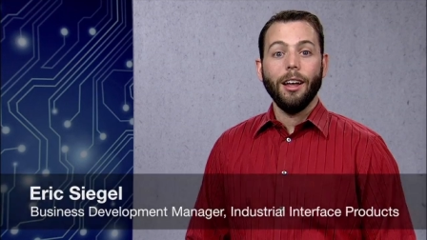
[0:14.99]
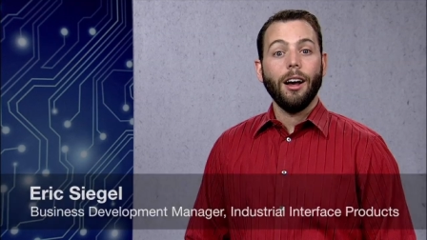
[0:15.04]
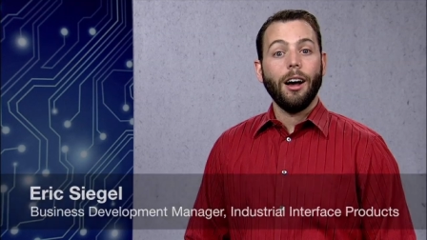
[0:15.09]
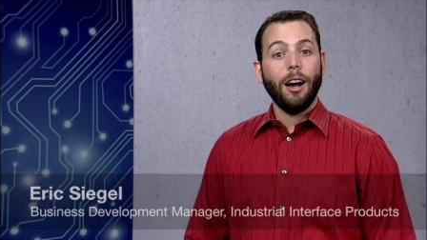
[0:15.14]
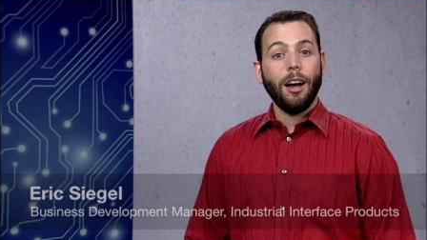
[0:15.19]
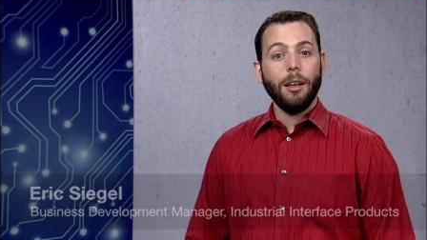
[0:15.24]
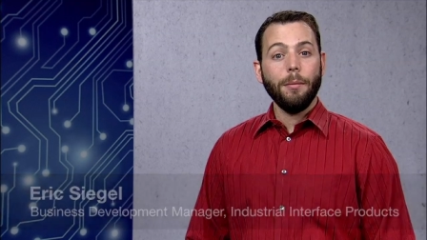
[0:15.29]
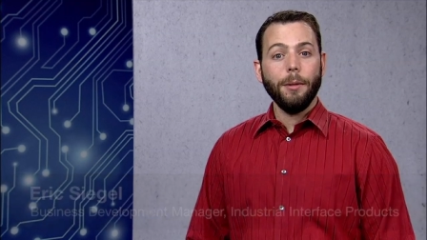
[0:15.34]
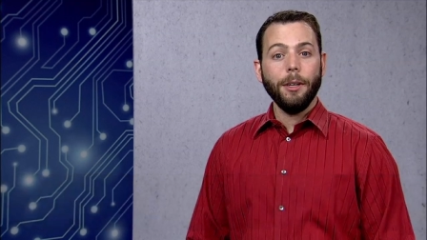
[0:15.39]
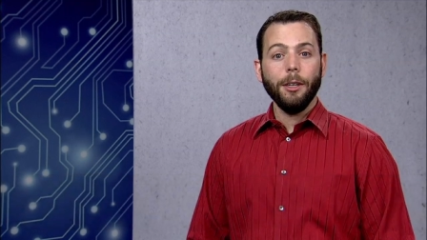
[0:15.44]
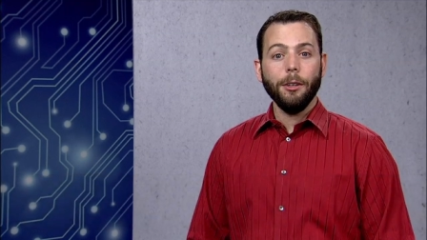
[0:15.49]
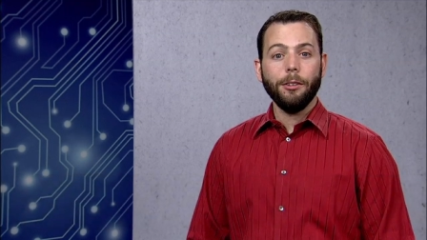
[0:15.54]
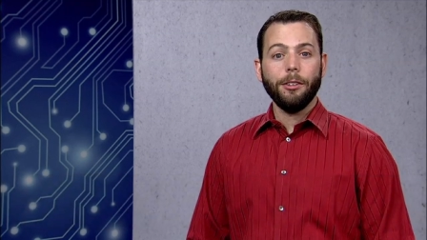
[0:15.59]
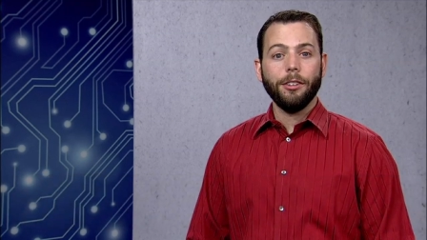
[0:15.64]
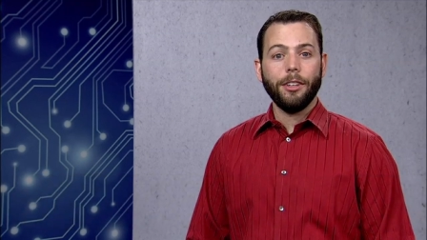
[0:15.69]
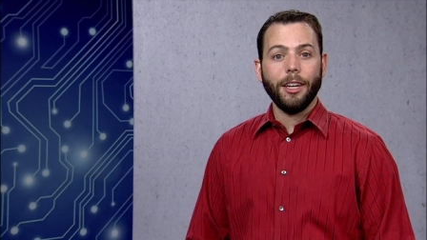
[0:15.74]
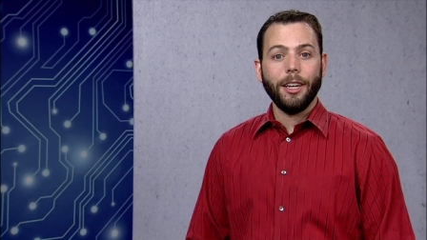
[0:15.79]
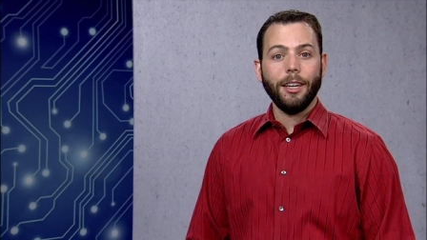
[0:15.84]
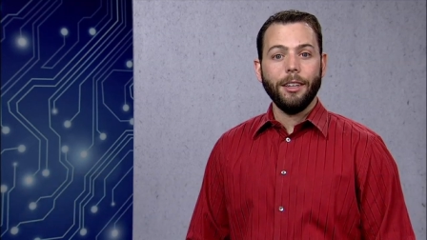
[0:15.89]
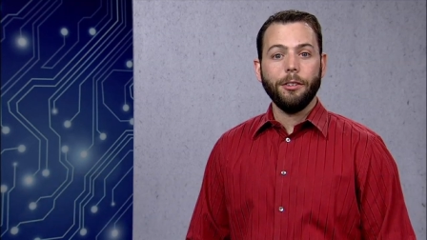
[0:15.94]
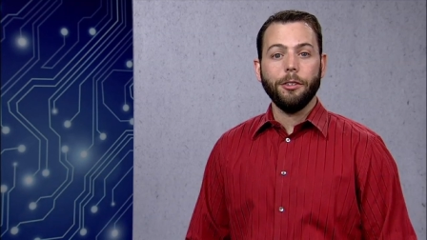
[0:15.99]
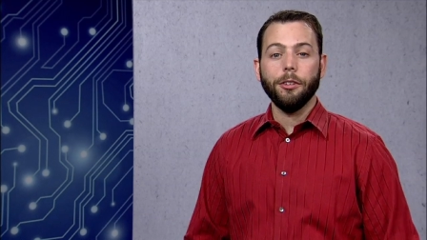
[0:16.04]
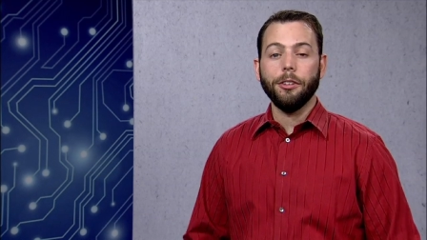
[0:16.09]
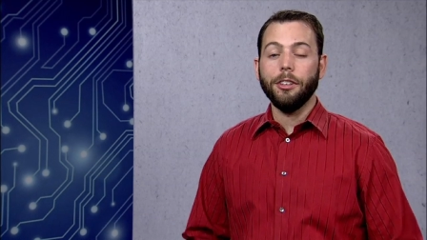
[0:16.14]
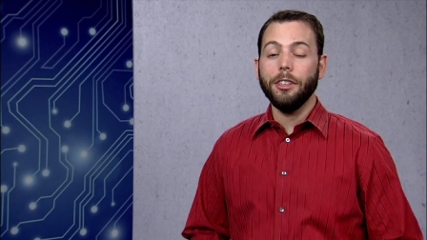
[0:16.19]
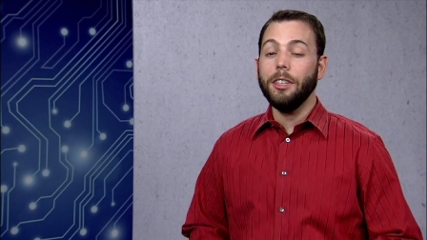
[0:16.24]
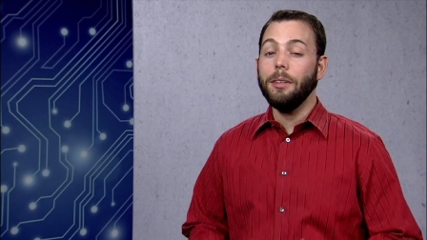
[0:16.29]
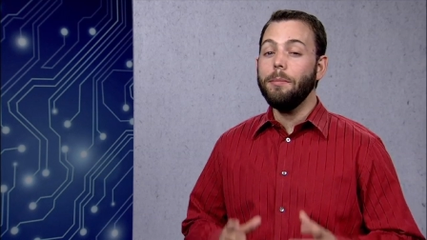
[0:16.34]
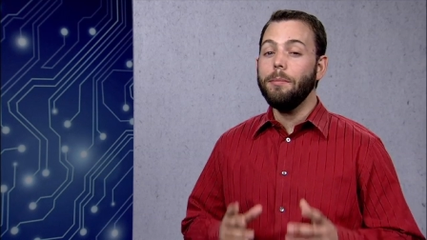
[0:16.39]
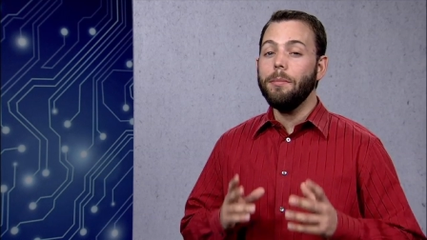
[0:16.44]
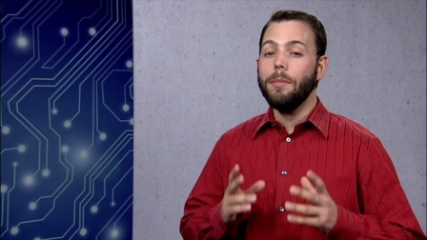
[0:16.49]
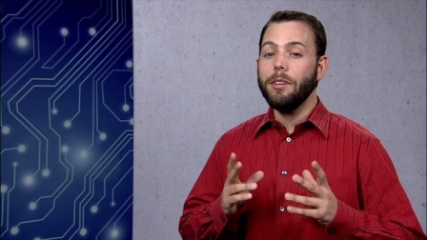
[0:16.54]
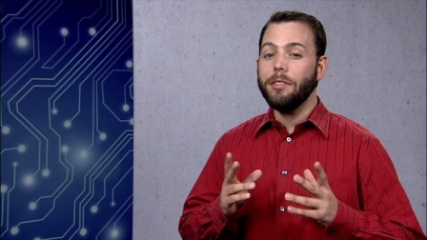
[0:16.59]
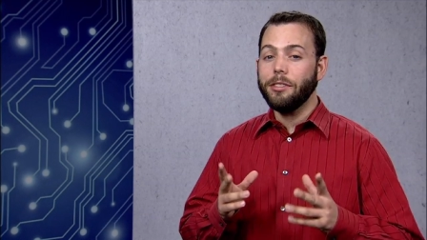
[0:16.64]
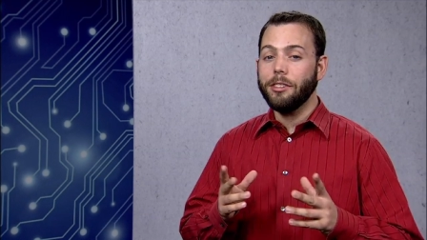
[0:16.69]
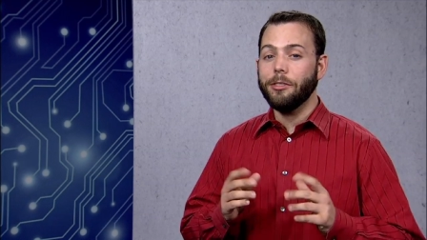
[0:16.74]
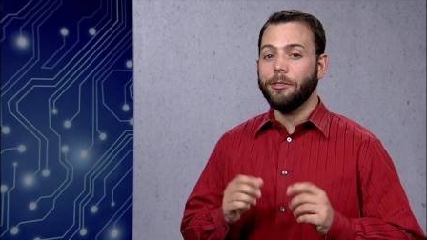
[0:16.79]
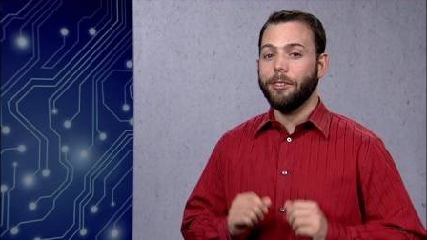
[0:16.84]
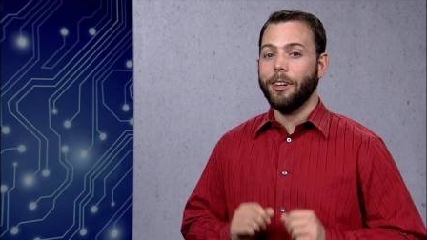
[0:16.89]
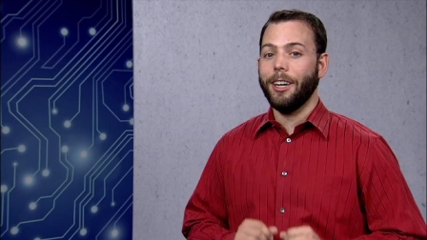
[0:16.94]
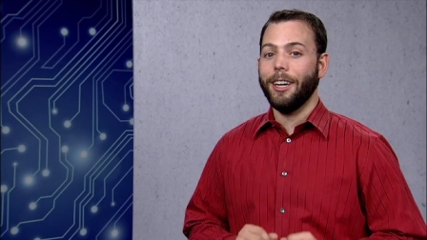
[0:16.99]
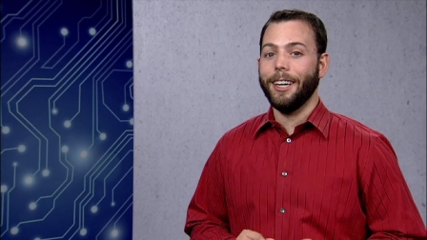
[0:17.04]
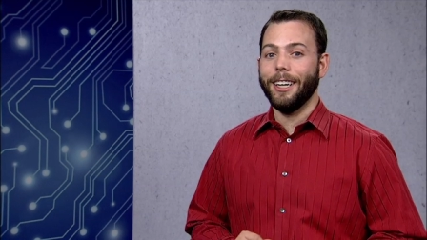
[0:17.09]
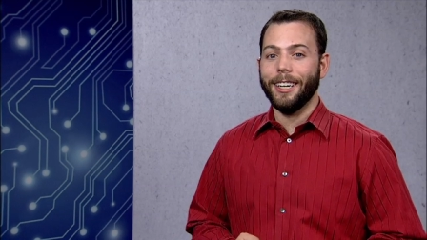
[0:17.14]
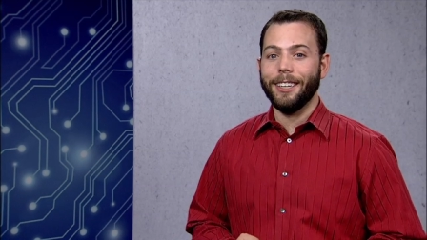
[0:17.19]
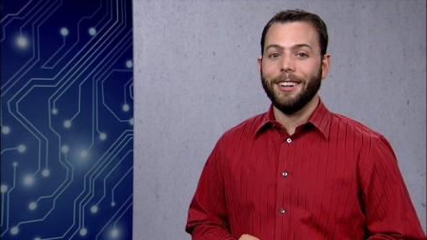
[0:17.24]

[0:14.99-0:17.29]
I'm here today to demystify